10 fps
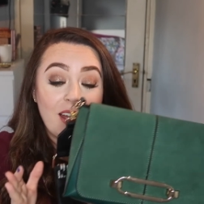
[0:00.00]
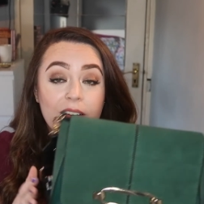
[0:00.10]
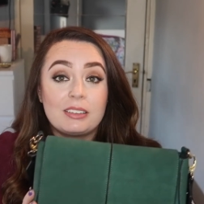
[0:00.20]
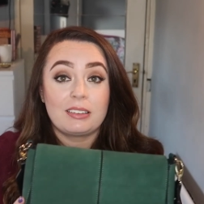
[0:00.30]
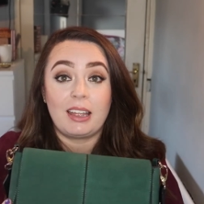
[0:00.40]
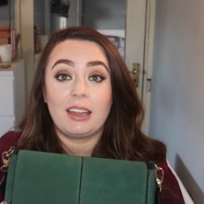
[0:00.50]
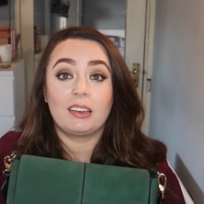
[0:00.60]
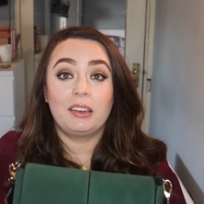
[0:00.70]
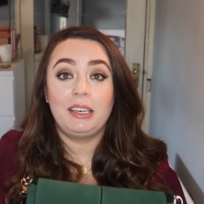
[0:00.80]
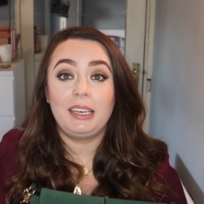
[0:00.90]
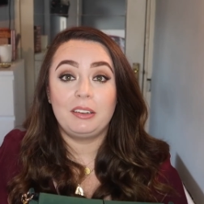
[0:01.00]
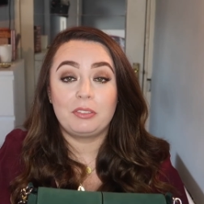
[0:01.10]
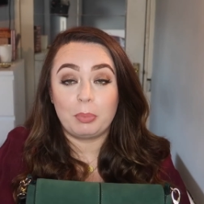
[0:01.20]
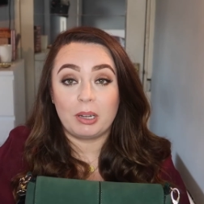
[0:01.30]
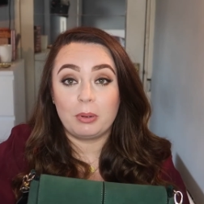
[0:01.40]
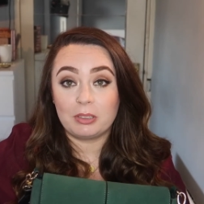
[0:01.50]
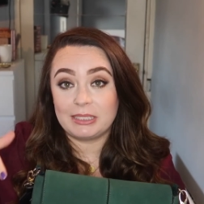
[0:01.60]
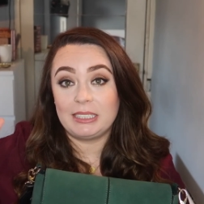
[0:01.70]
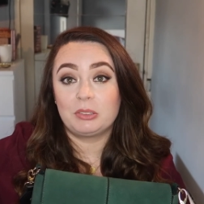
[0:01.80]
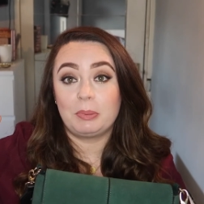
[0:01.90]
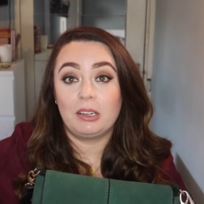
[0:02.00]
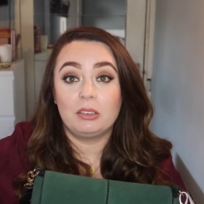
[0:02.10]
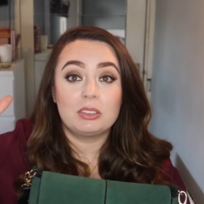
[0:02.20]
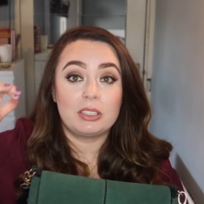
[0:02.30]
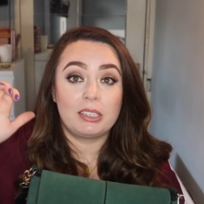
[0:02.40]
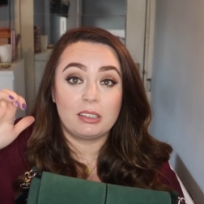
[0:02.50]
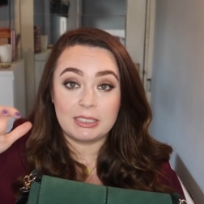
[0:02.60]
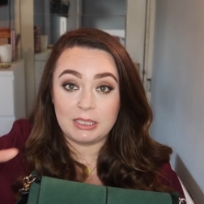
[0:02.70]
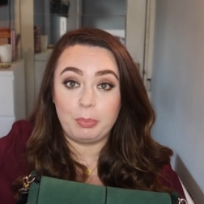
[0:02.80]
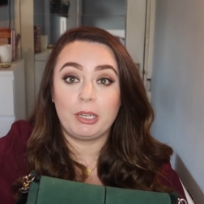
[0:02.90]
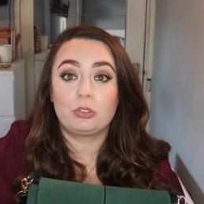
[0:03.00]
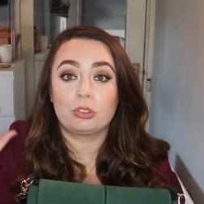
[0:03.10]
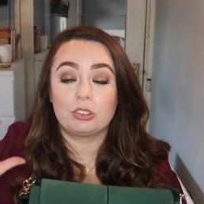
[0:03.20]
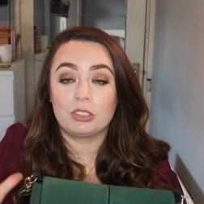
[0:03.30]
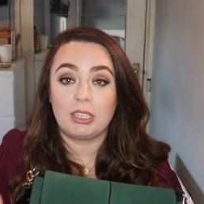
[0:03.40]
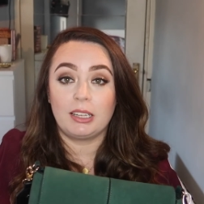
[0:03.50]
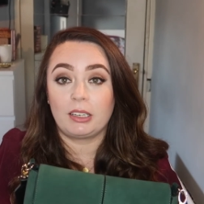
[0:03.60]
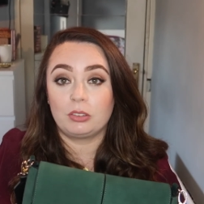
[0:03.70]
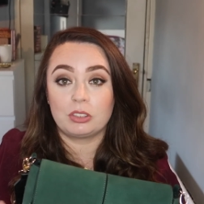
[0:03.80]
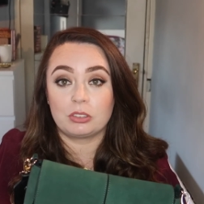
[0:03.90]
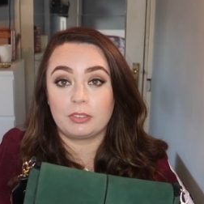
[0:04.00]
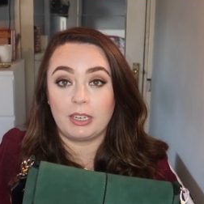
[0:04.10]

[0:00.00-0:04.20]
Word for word: As I said, I'll leave the blog post linked below so you can kind of see pictures and all that good stuff,